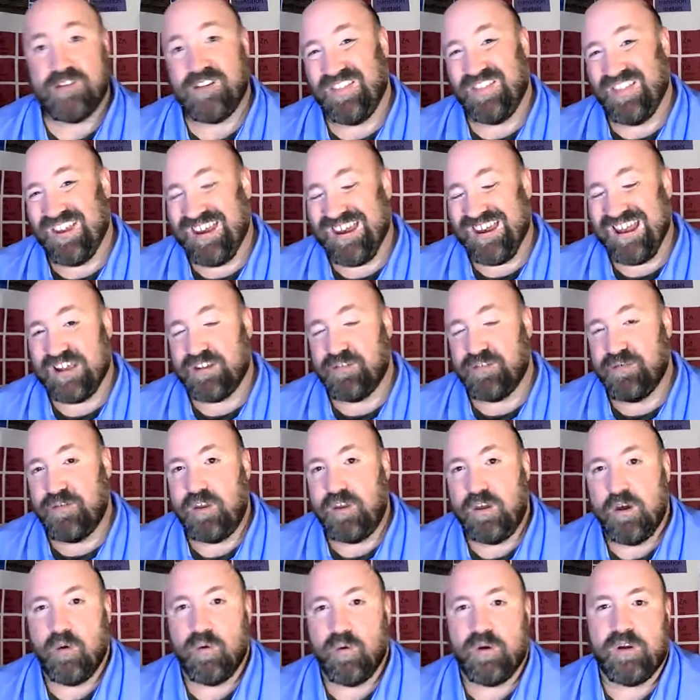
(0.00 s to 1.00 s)
In the next
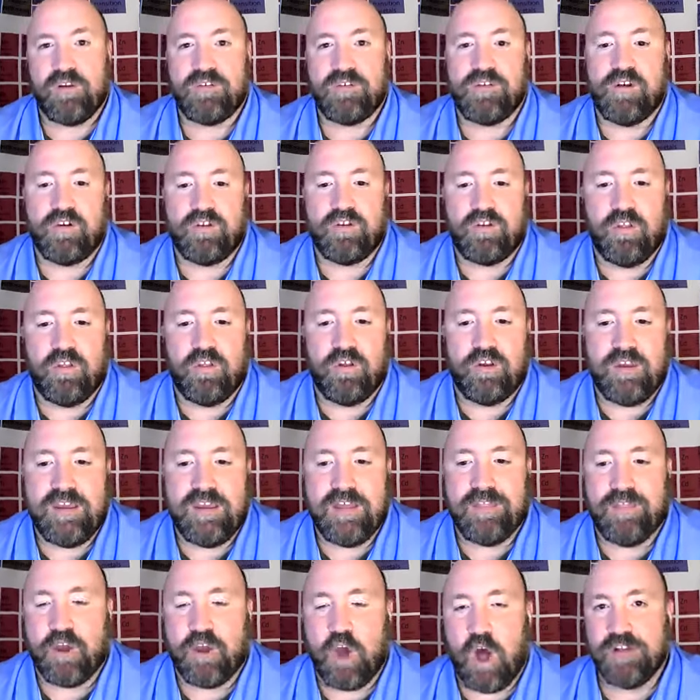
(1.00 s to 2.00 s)
video, we're going to start looking
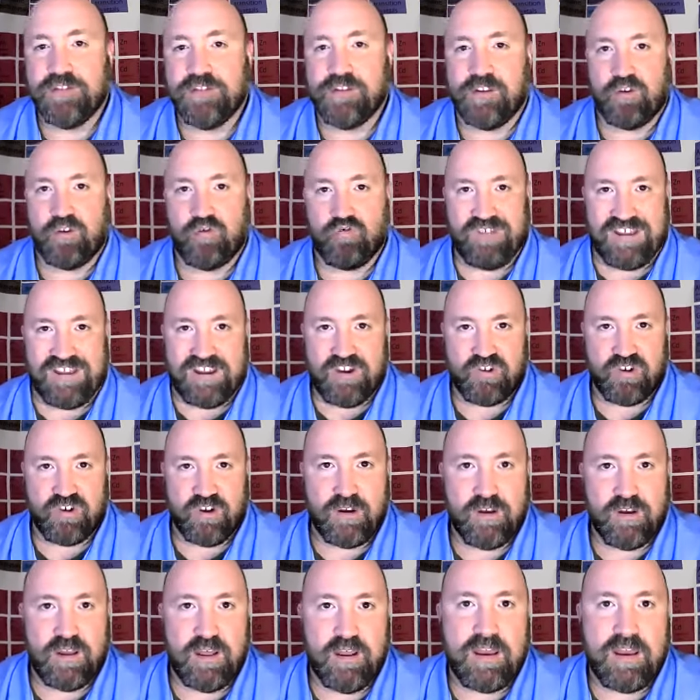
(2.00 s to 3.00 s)
at the
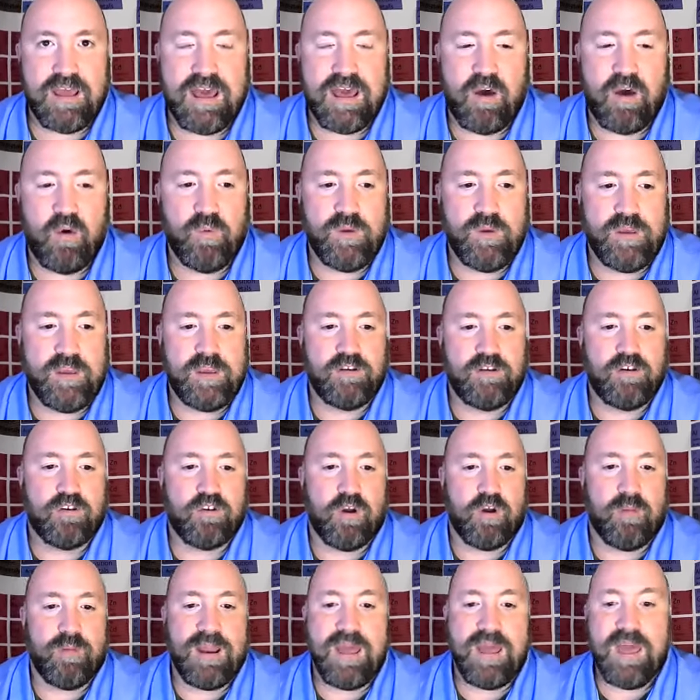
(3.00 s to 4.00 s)
concentration and how we
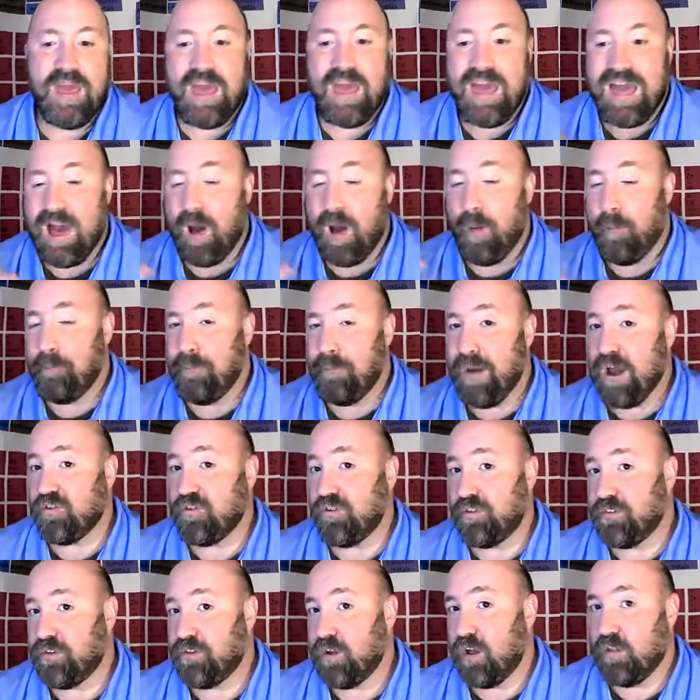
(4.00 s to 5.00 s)
determine how
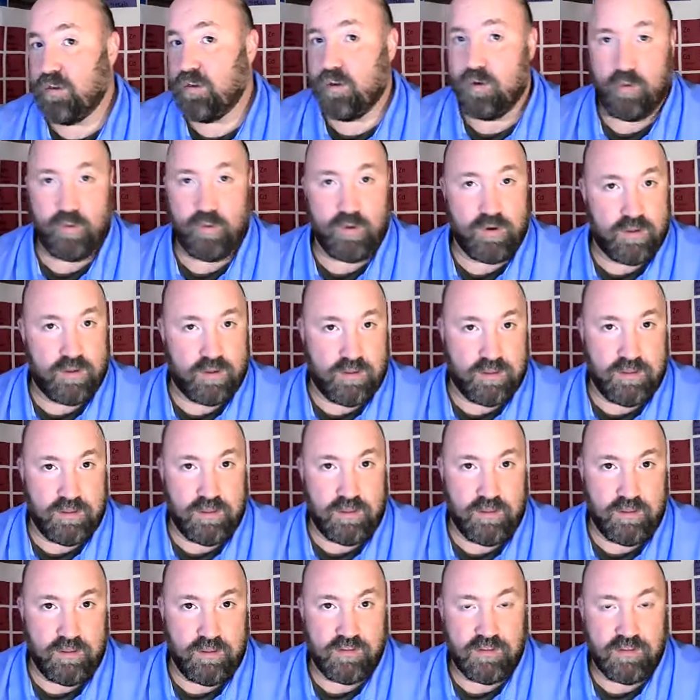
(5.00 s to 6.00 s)
much solute
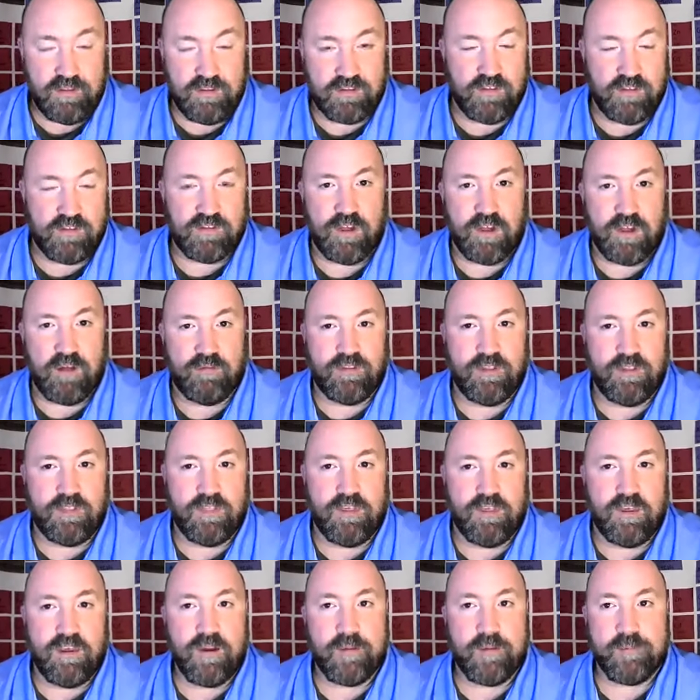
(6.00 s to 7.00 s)
is dissolved in
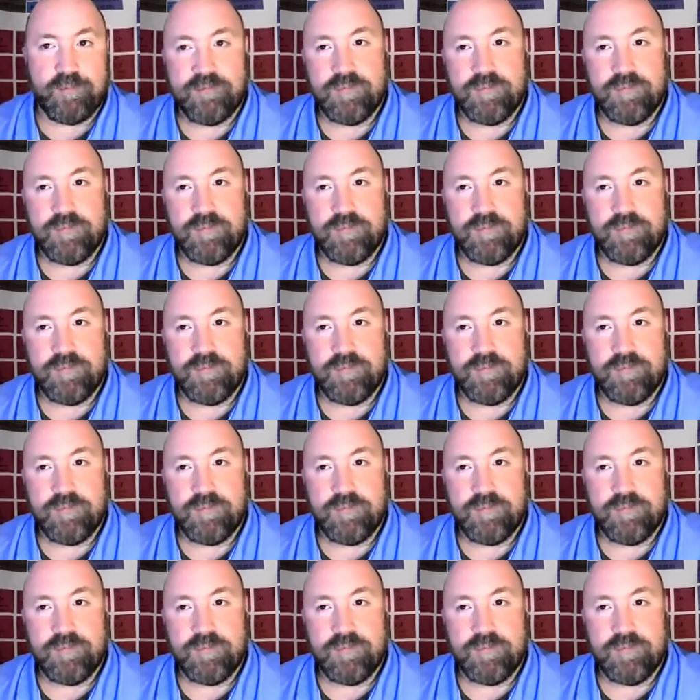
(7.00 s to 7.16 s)
there.